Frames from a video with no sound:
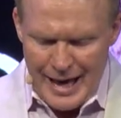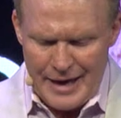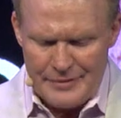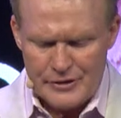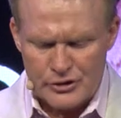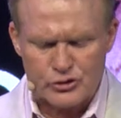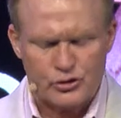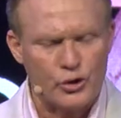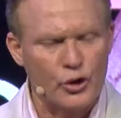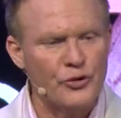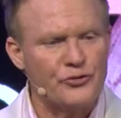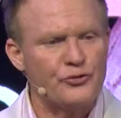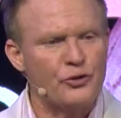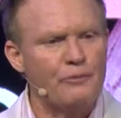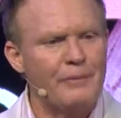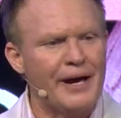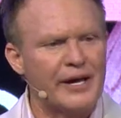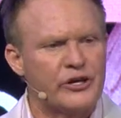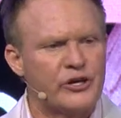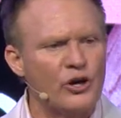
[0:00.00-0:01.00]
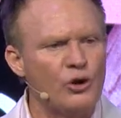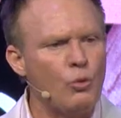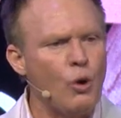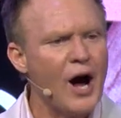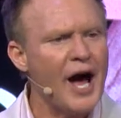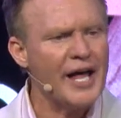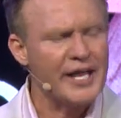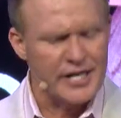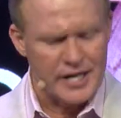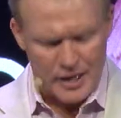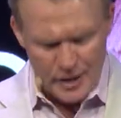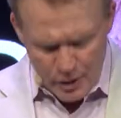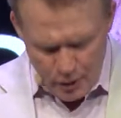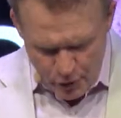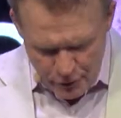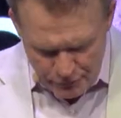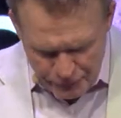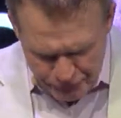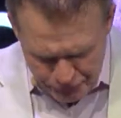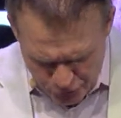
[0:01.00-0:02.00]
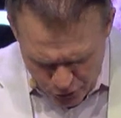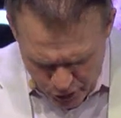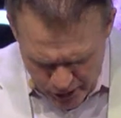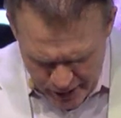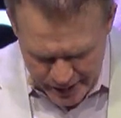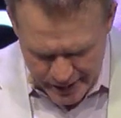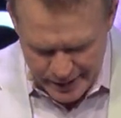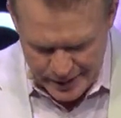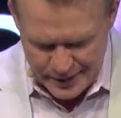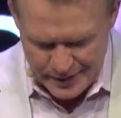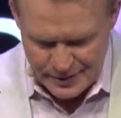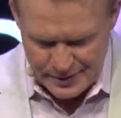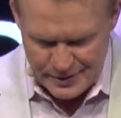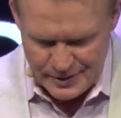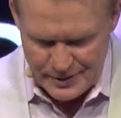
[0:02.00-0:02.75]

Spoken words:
And the truth will make you what? Free.